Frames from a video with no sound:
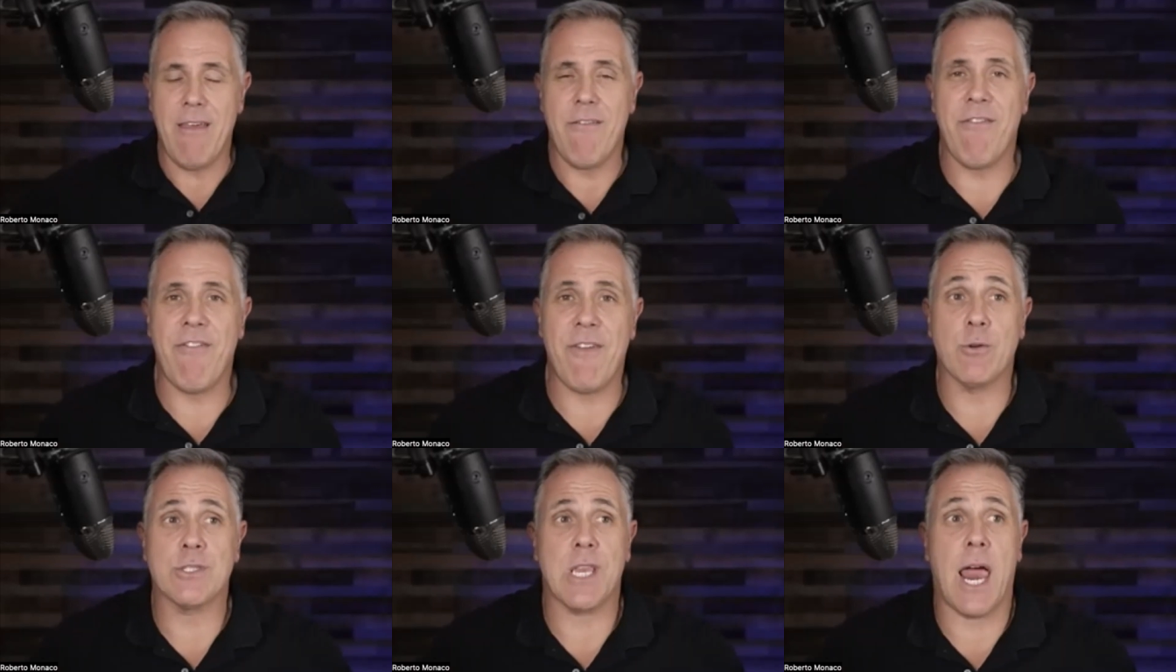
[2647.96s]

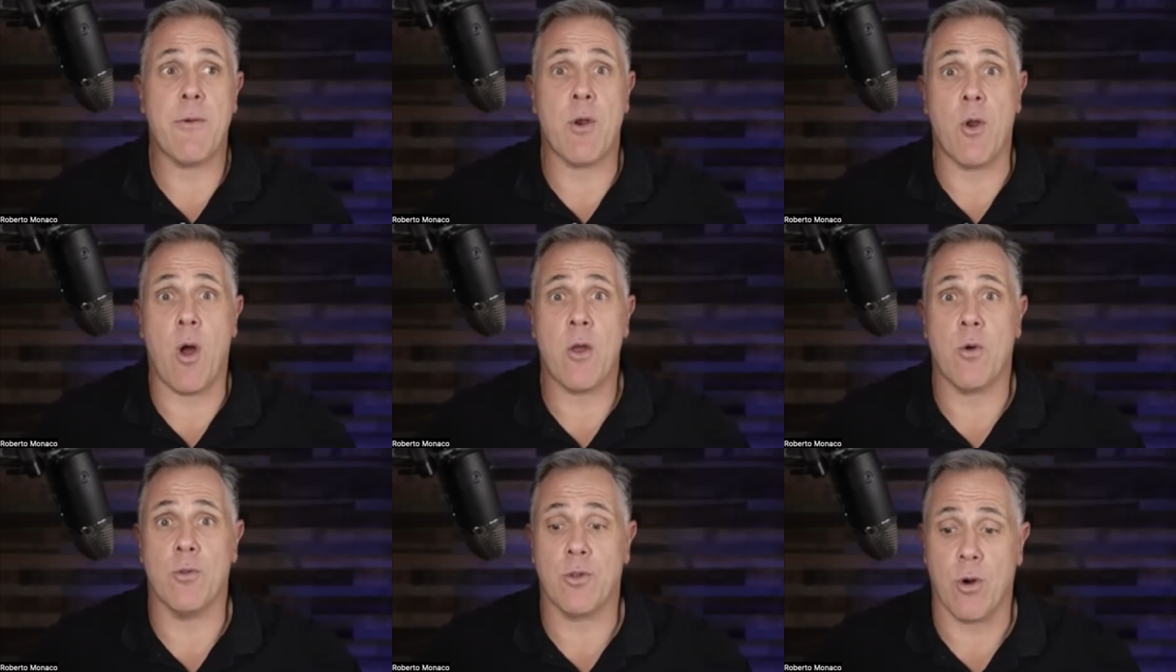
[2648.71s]
feels like you're not in
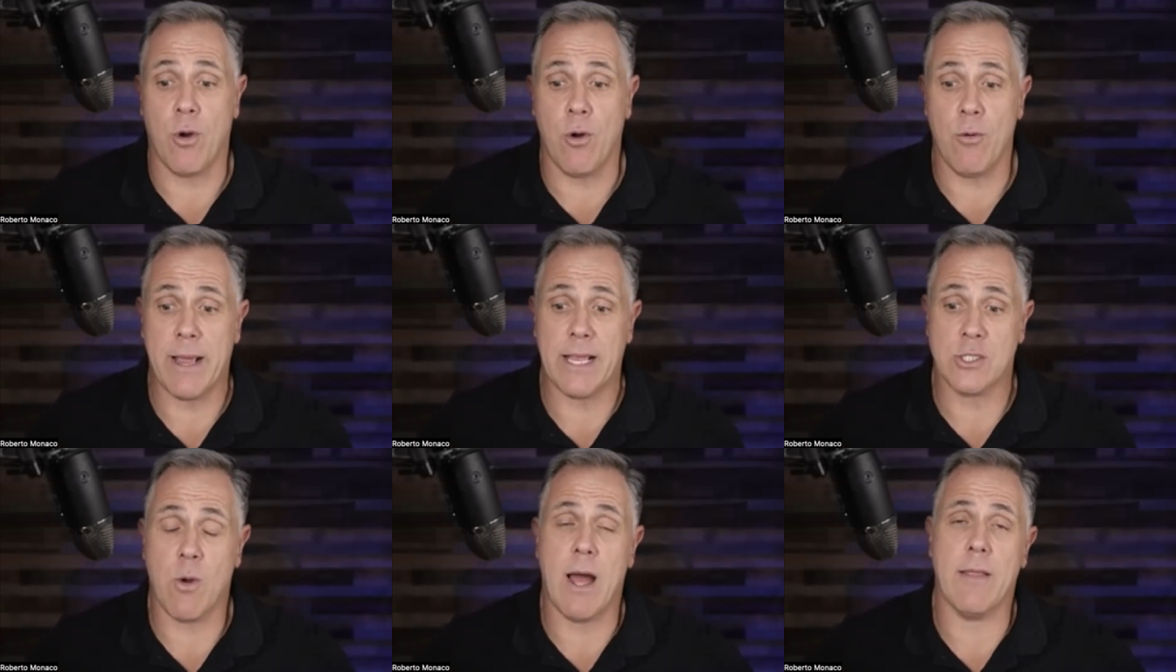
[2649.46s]
control, but
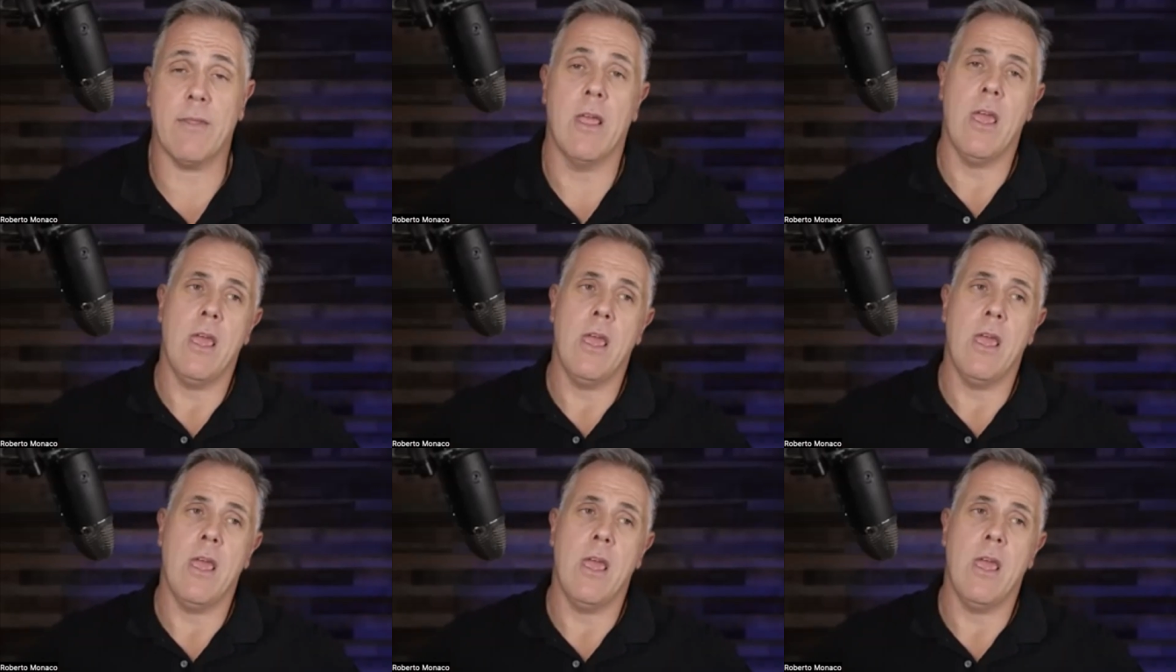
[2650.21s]
guess what?